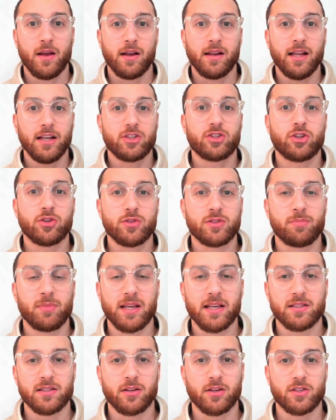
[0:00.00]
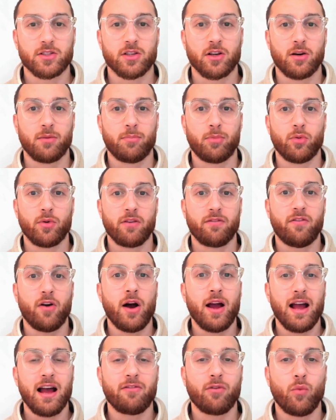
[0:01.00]
Let's use me as an example. If
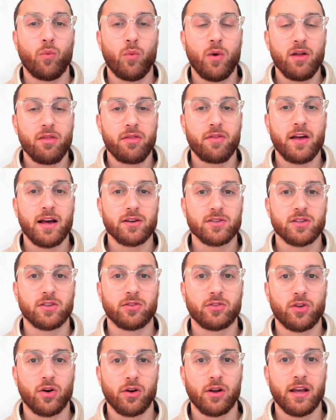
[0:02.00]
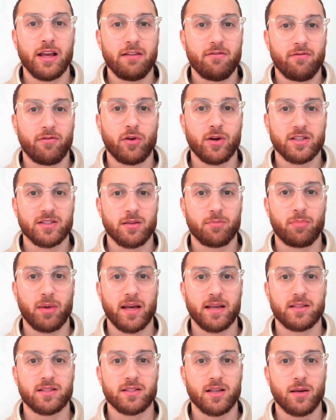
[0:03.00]
I have a $1,000 invoice to
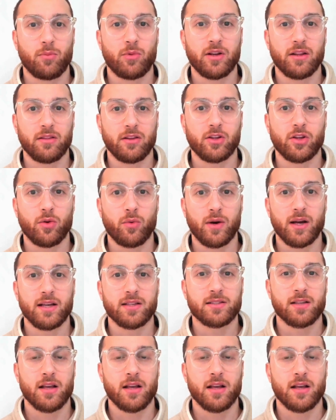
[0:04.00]
pay someone in the US,